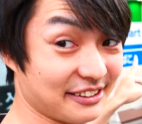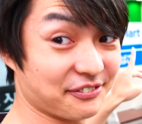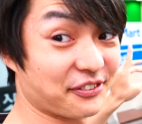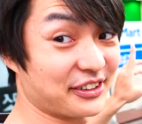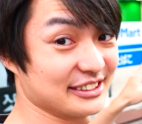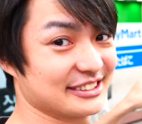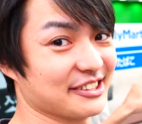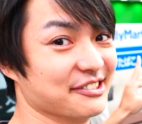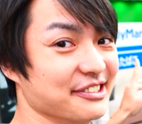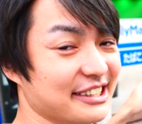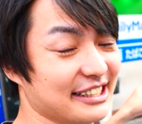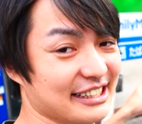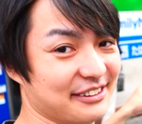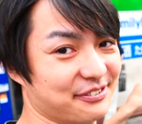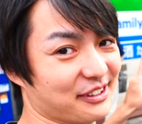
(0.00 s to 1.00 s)
the first
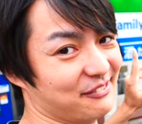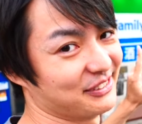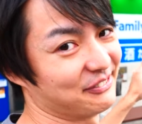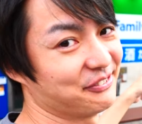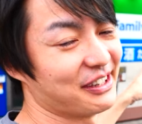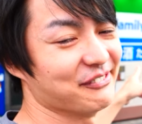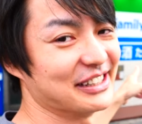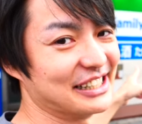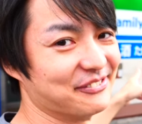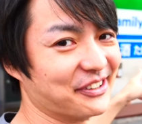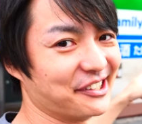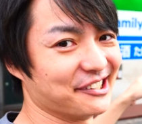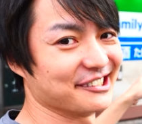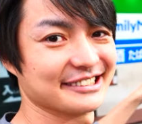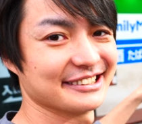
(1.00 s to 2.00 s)
onigiri from the Family
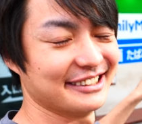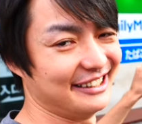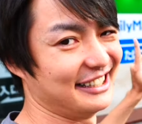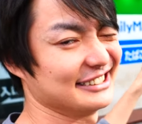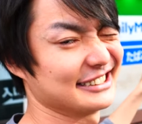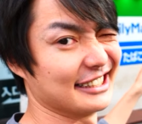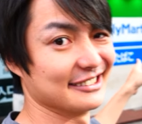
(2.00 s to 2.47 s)
Mart. Let's